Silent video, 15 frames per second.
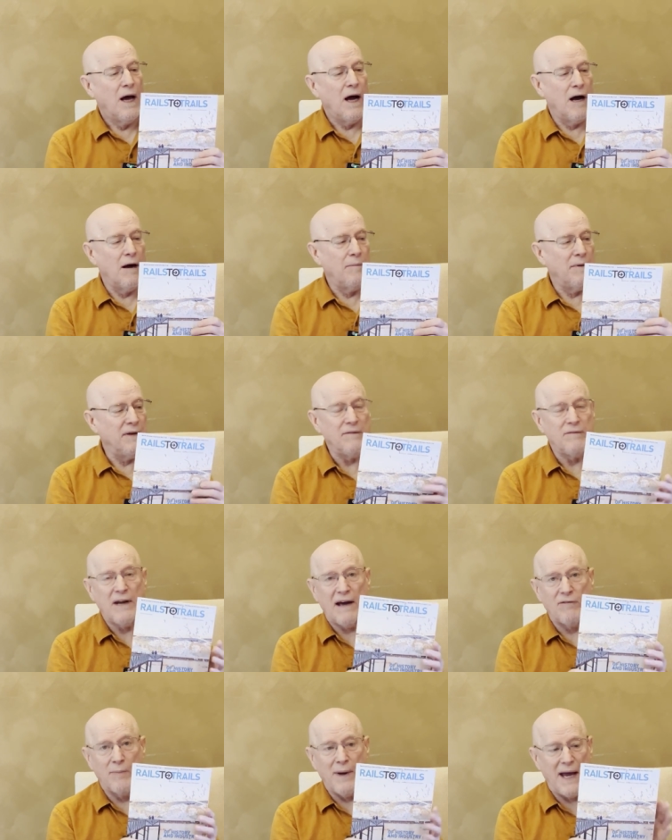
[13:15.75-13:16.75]
Um, they even
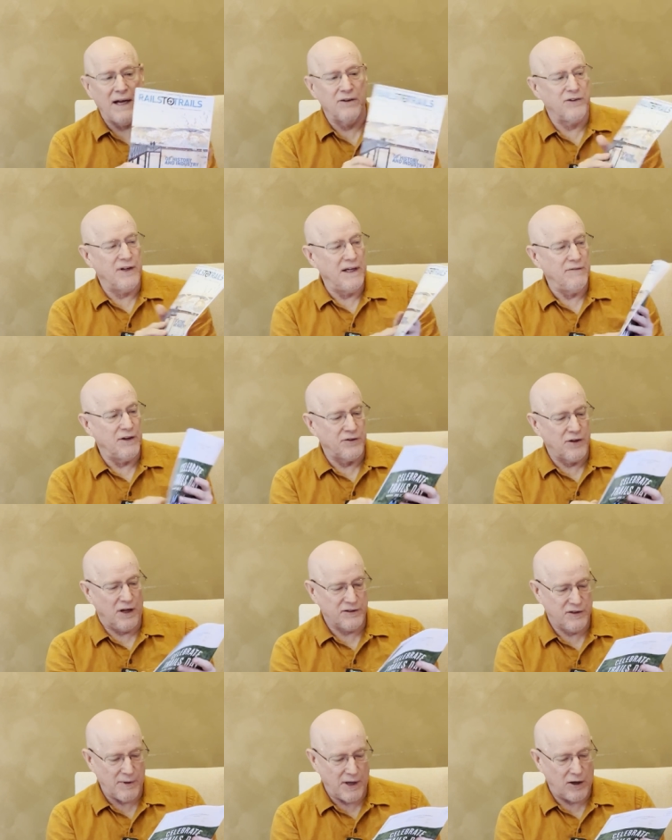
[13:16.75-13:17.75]
have a magazine that
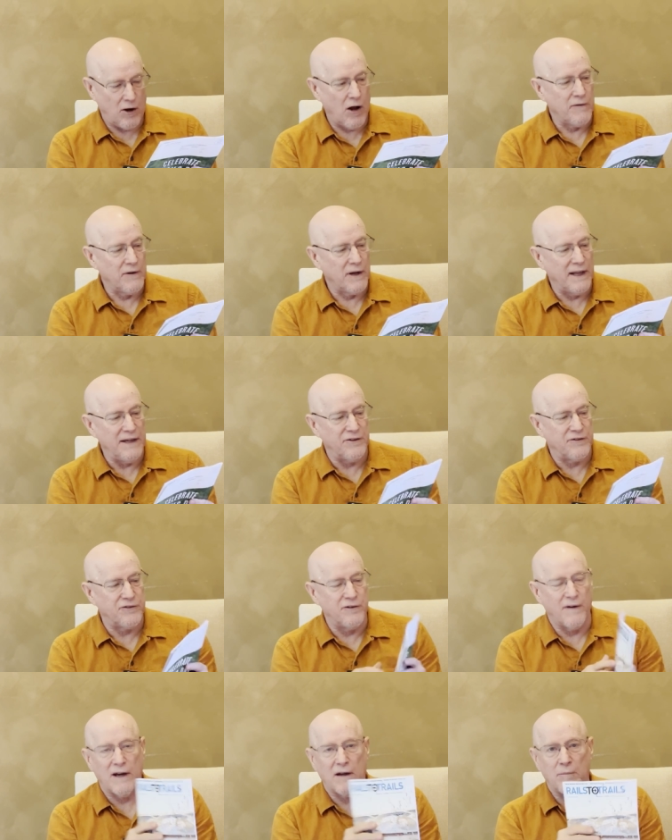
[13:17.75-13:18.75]
talks about all the latest
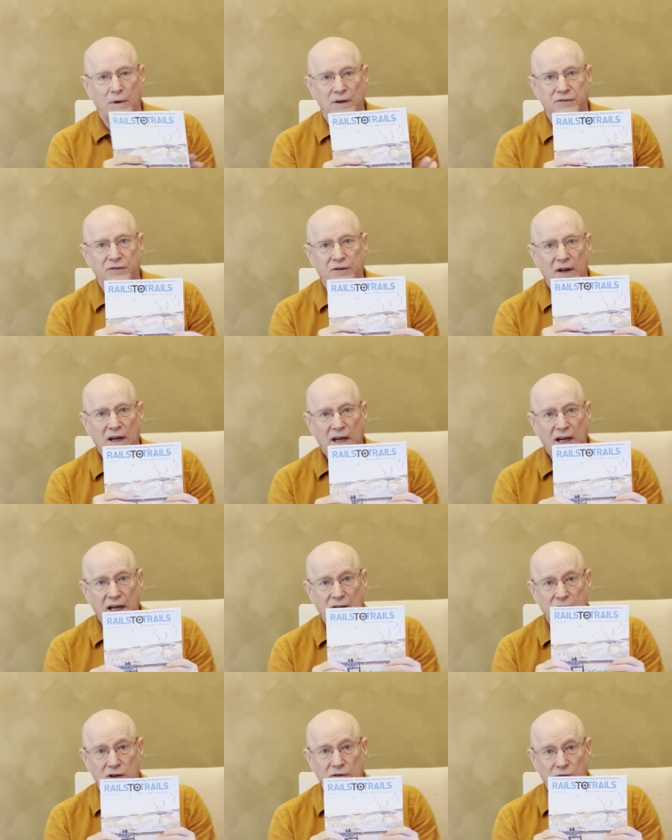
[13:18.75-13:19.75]
developments
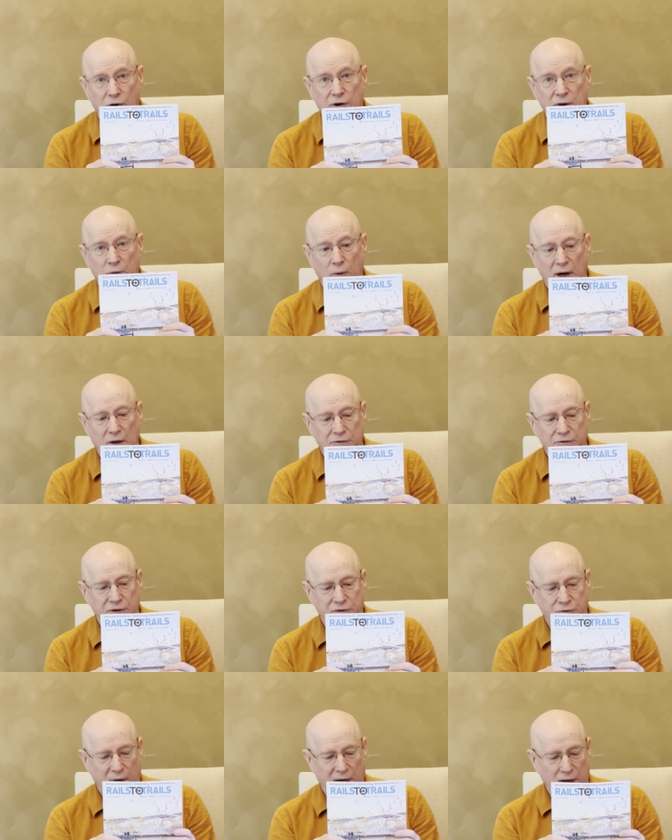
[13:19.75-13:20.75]
in converting Rails to
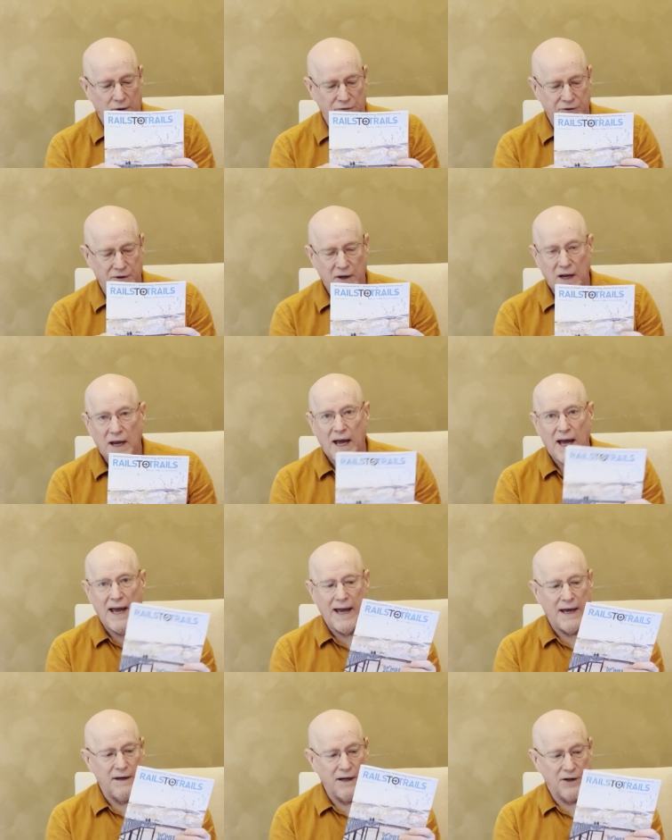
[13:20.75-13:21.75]
Trails,
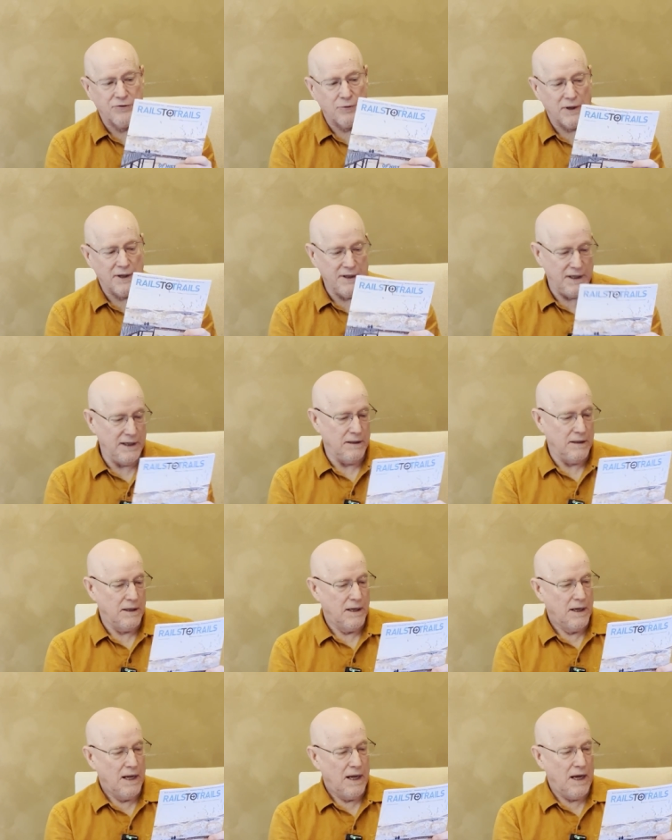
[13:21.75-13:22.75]
and it's really neat.
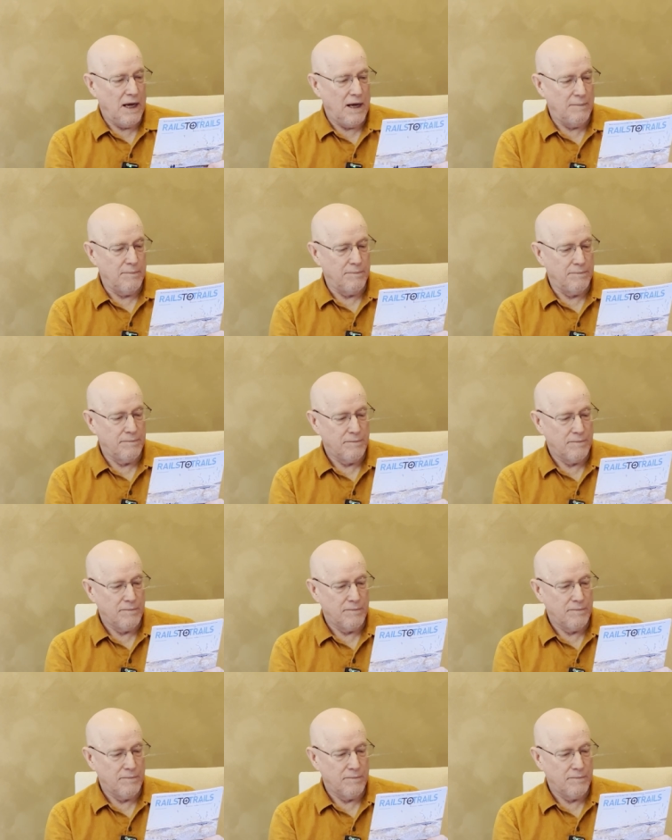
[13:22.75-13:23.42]
Um,